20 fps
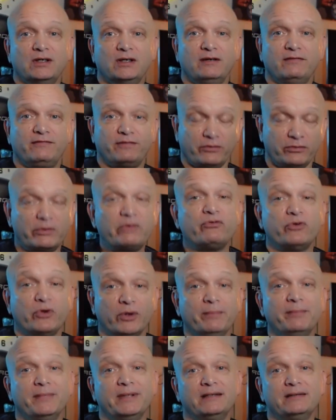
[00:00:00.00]
for a
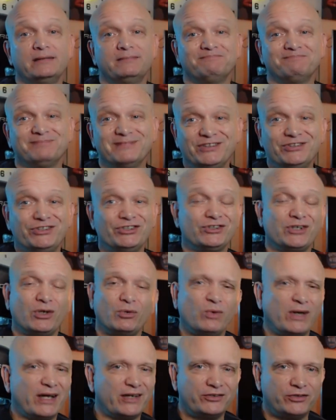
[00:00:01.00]
room. There's just no
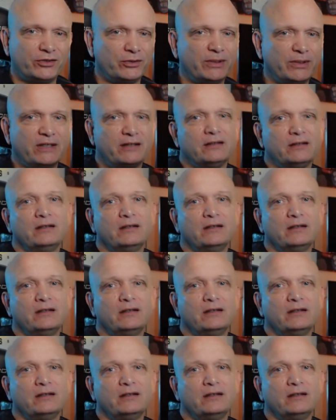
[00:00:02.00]
way I'd do it.